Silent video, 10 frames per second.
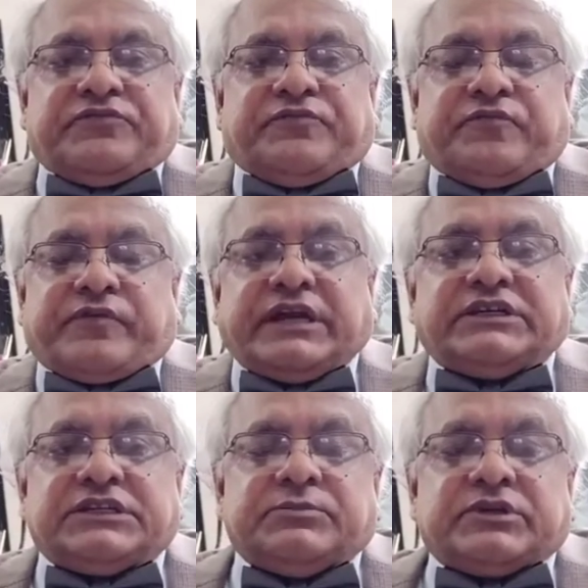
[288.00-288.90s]

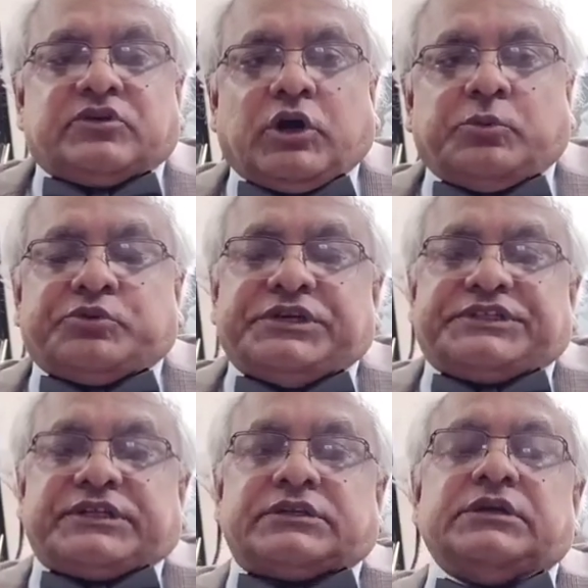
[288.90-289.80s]
friendship and
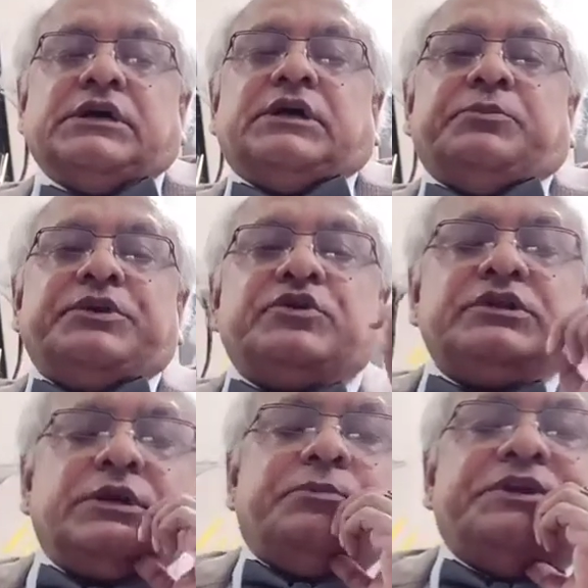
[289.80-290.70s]
cooperation between
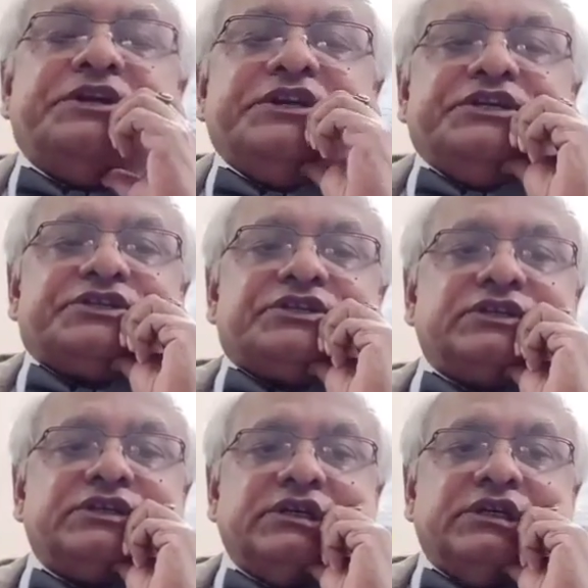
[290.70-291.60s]
the British
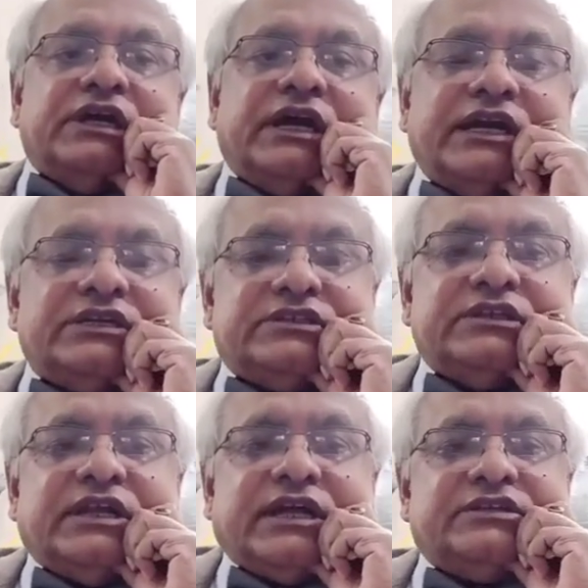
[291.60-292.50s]
and the
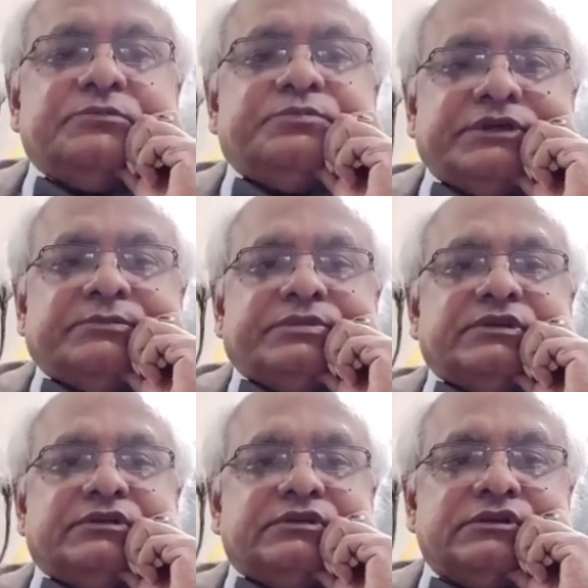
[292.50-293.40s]
native
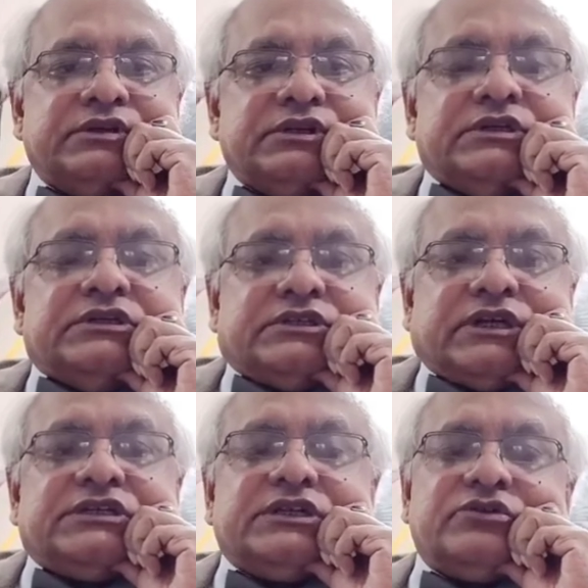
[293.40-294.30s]
people.
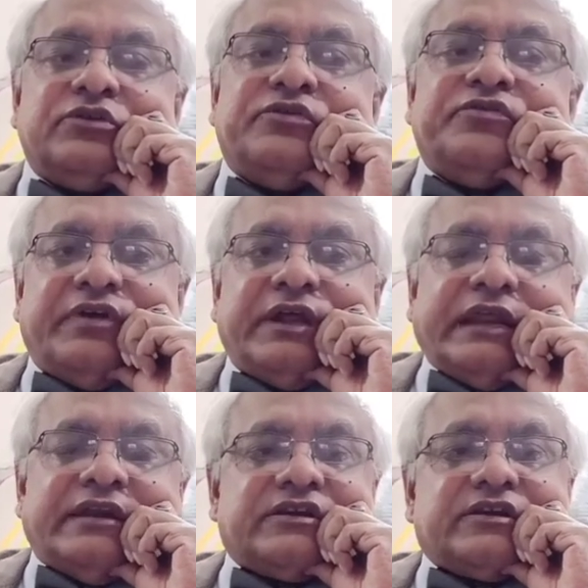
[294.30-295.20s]
Tartan could feel
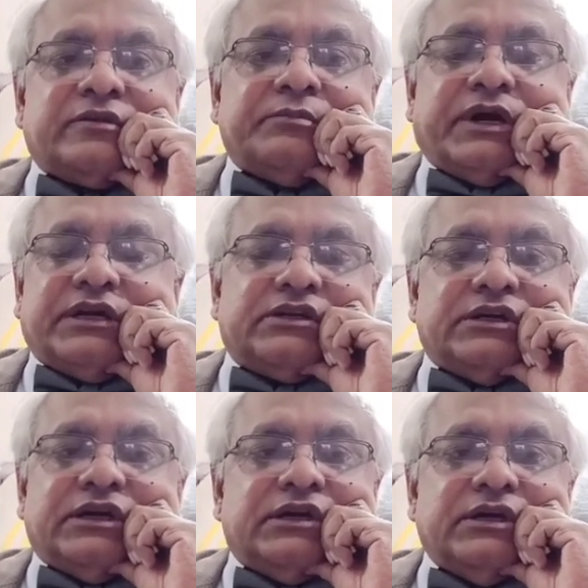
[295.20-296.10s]
it, but
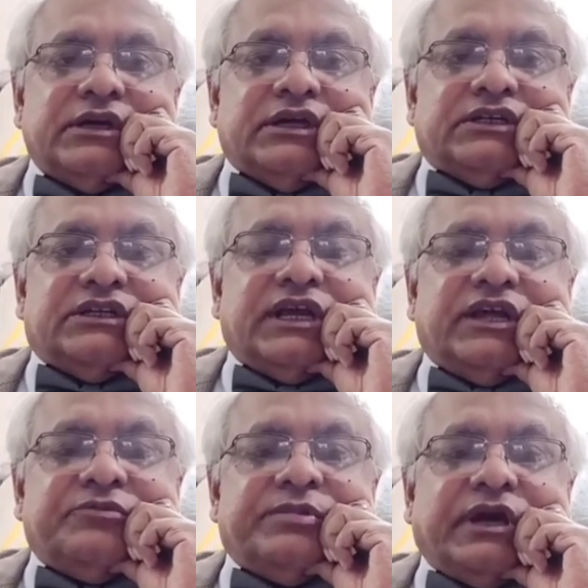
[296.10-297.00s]
he
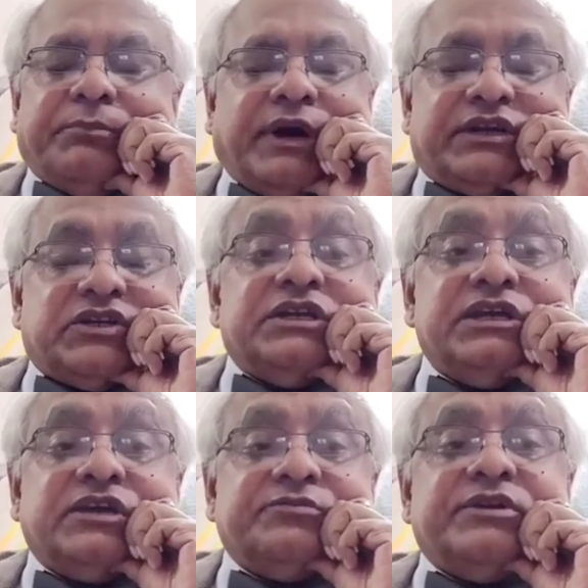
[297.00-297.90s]
has
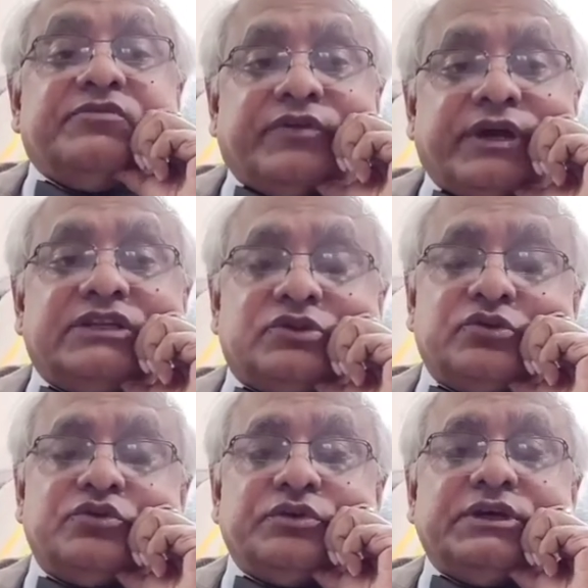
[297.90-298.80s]
been failed to
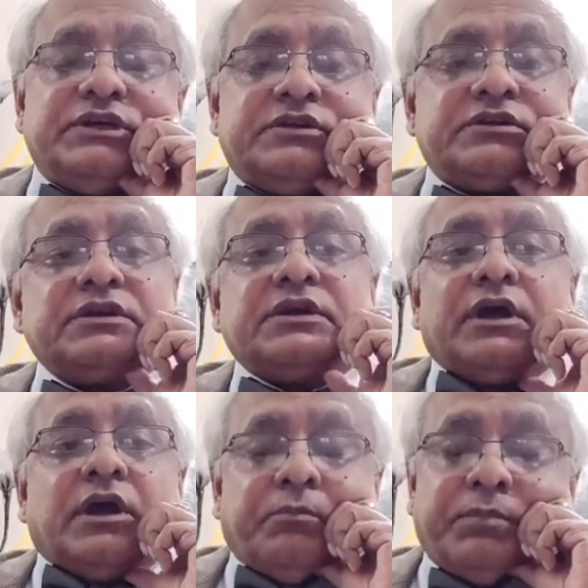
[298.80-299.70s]
do it
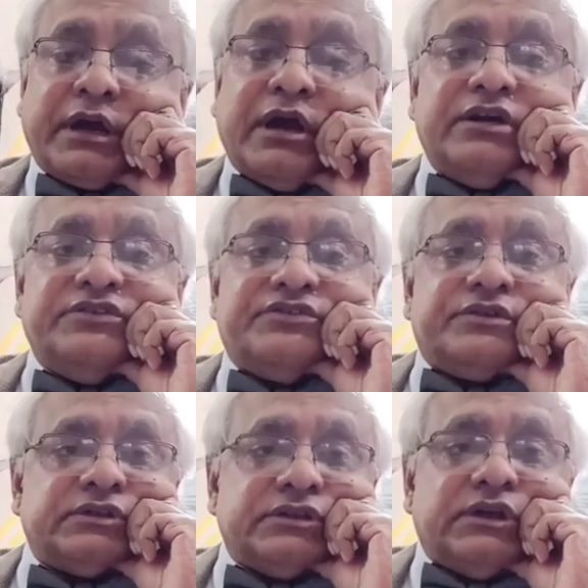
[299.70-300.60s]
because
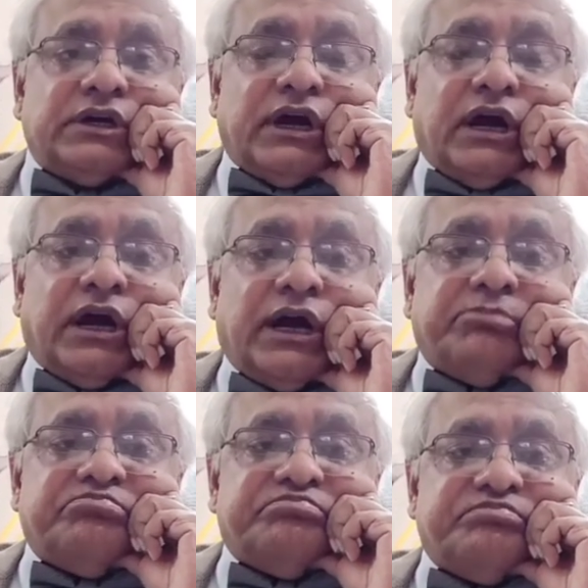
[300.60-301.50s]

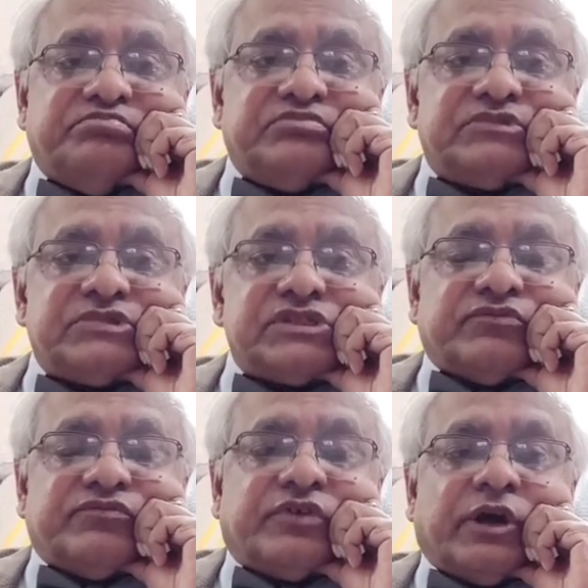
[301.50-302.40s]
Uh,
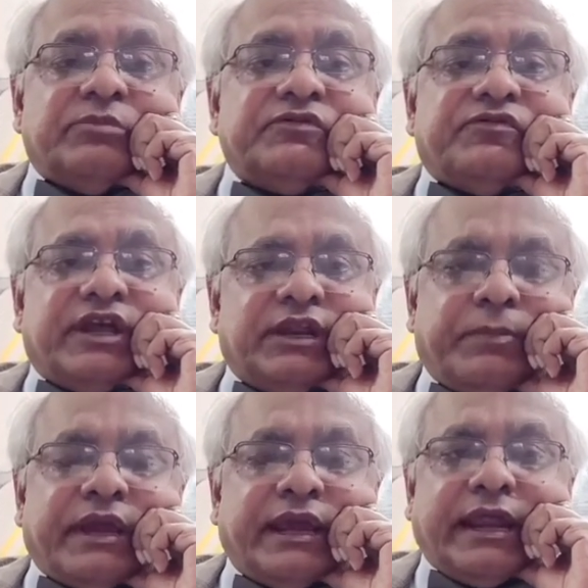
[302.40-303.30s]
from the very
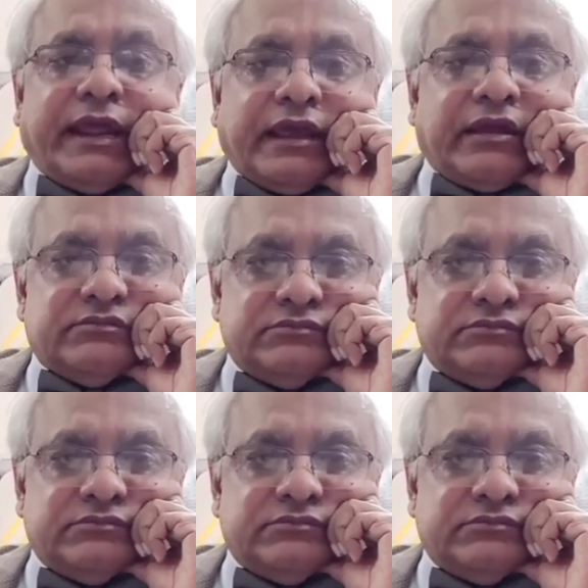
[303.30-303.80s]
beginning,